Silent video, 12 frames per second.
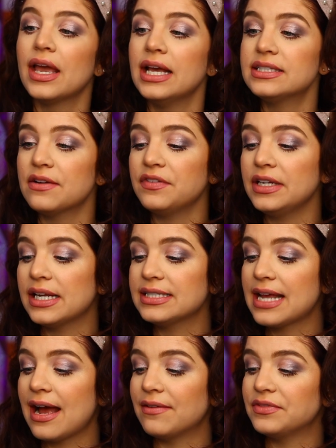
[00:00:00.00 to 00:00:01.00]
it's definitely nice
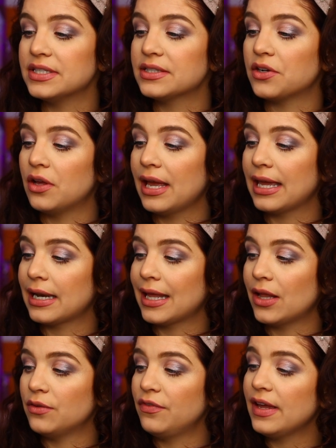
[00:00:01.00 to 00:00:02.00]
to have this little
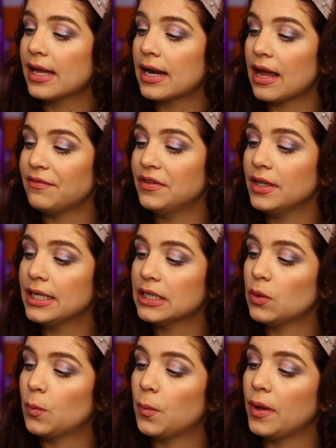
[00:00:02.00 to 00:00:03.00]
handheld fan. I feel like in
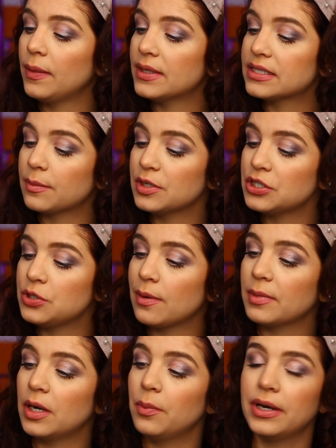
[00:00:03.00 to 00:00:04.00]
the, in the summer too,
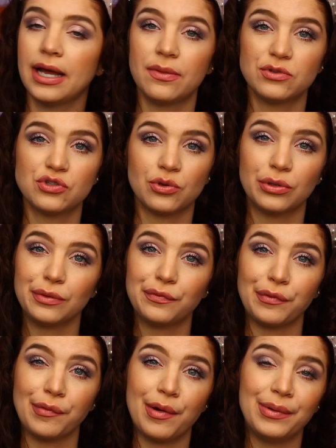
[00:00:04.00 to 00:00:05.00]
I'm gonna put it on the stroller
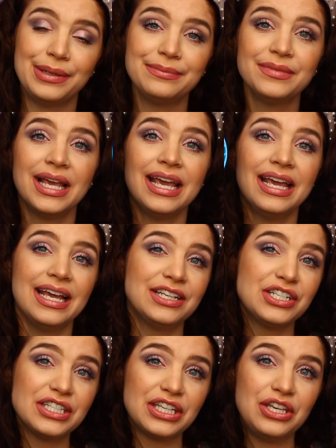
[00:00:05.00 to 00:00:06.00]
for Rowan.
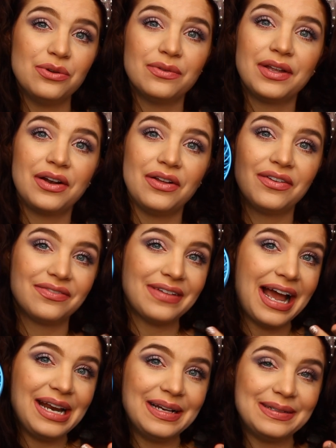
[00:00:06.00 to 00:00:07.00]
It's just a cute little
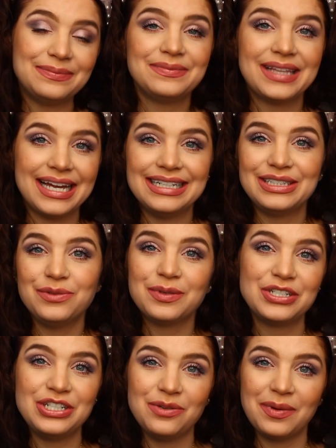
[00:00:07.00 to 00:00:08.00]
item that is super
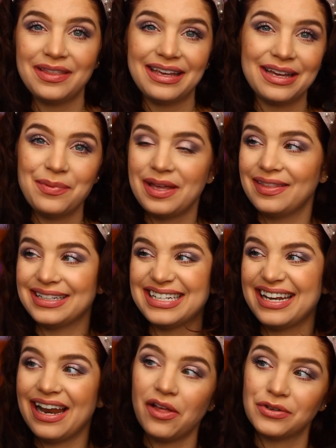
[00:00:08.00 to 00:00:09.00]
cheap. I think I paid like
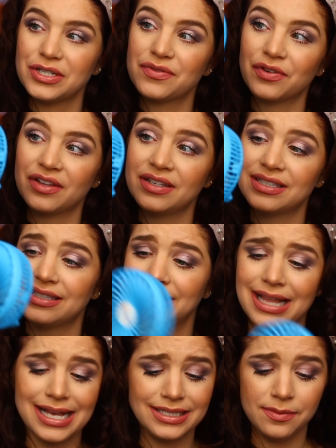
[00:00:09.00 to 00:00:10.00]
$10 for this. It's
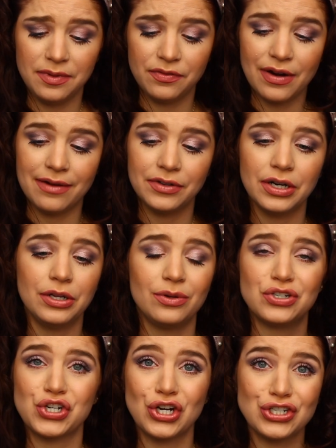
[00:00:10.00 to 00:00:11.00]
lasted me forever. You
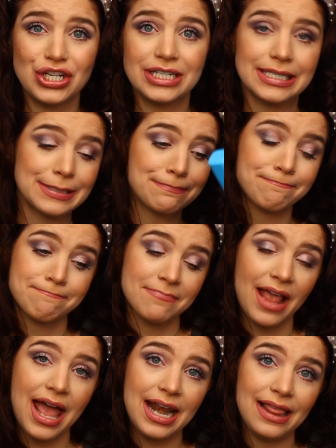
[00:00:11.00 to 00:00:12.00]
can charge it
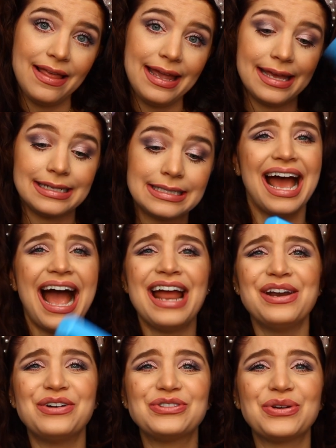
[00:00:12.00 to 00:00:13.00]
and I like it.
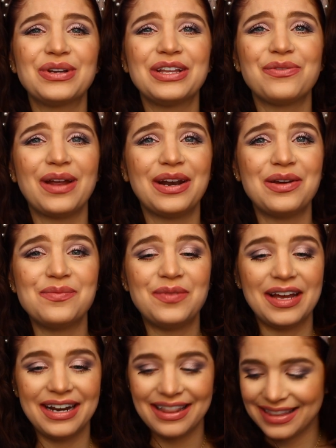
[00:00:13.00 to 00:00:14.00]
I know, totally random,
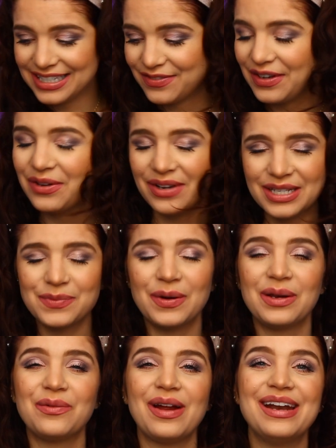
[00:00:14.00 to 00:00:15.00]
but this video is
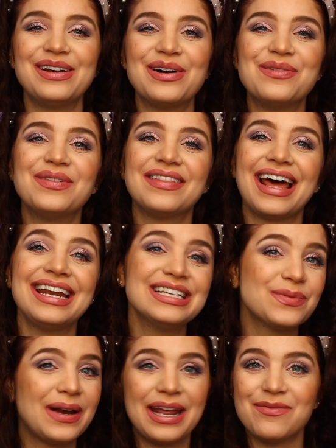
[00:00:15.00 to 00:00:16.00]
pretty random. That
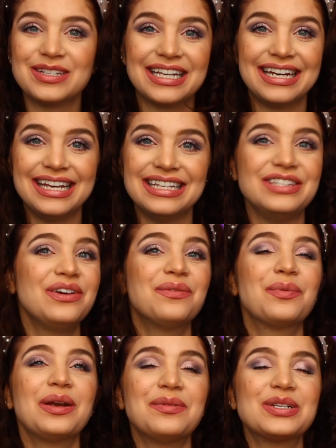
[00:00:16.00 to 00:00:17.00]
is what Amazon is. You
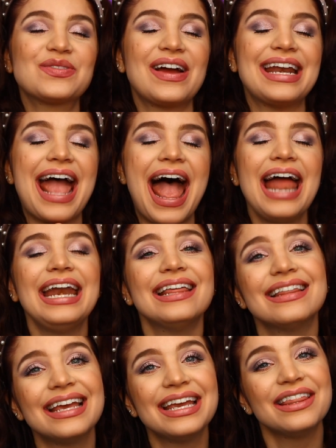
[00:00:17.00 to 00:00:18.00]
can pretty much find
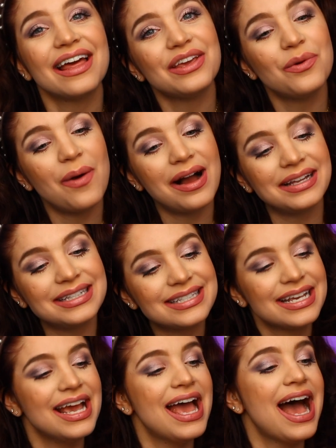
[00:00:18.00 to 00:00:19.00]
anything that you
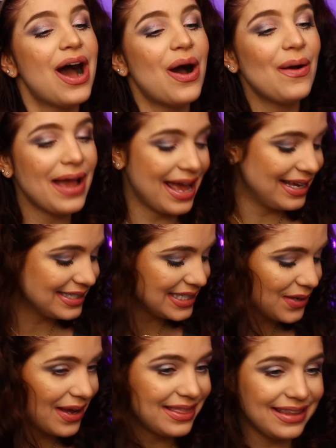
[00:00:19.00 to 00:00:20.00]
want. Okay,
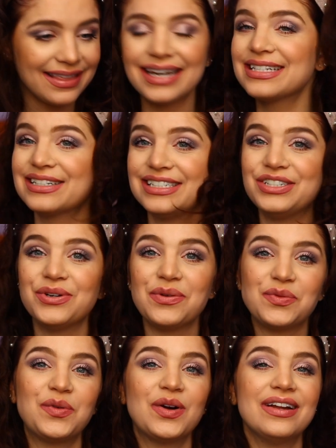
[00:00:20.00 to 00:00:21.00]
so I think that is gonna do
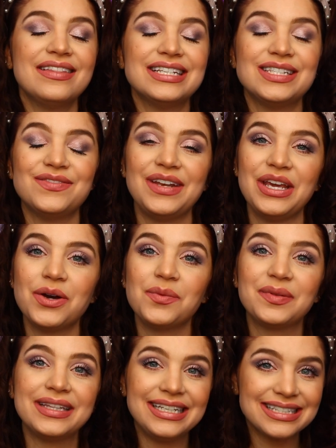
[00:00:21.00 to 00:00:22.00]
it for this video.
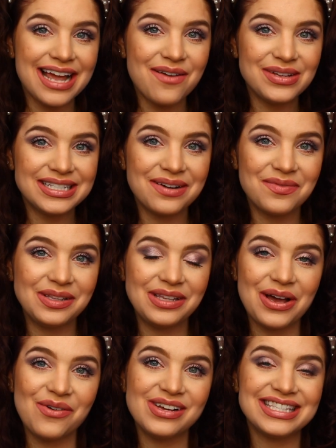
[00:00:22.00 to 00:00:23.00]
Please comment down
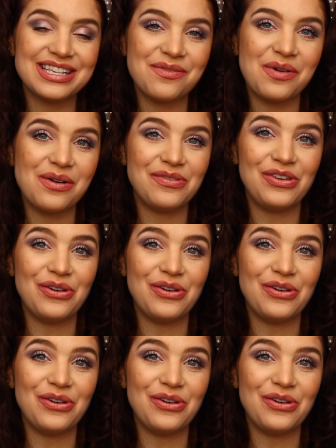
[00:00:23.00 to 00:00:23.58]
below some of